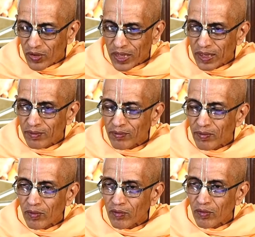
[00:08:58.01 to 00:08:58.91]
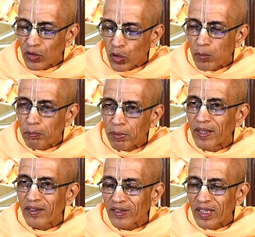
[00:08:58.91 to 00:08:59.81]
we took
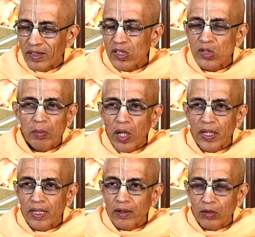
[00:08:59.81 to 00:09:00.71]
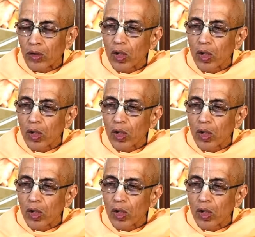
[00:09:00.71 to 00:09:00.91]
birth in this body.